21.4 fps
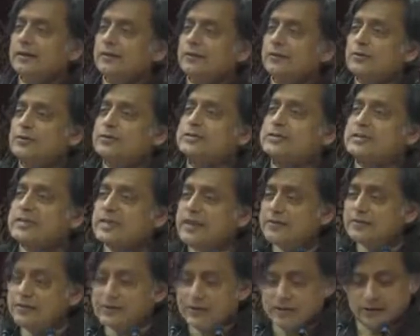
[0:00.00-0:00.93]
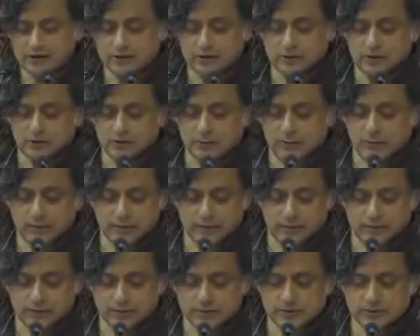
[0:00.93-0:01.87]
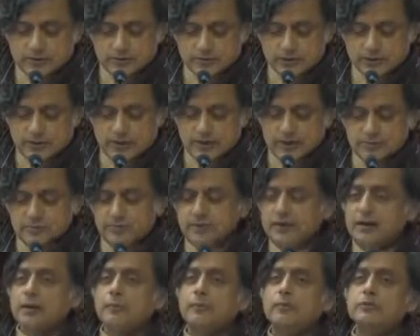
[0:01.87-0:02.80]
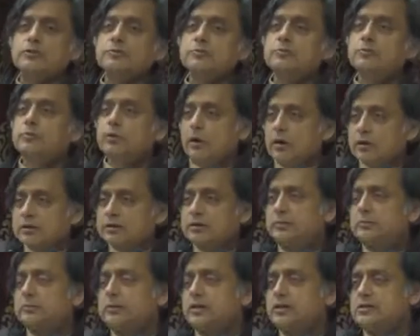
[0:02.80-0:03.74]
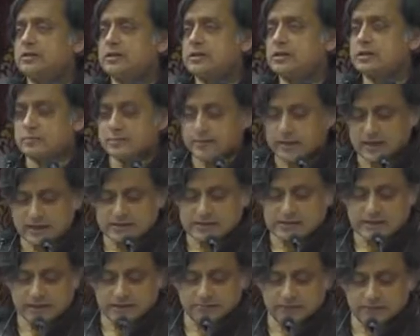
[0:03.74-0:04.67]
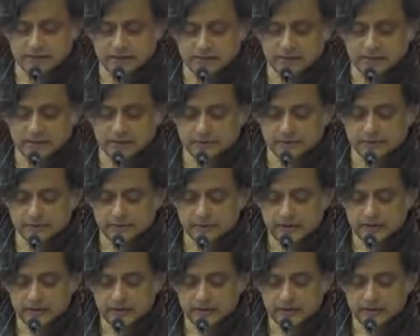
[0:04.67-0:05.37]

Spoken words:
receiving an overwhelming majority and being able to block the president's plans are minimal.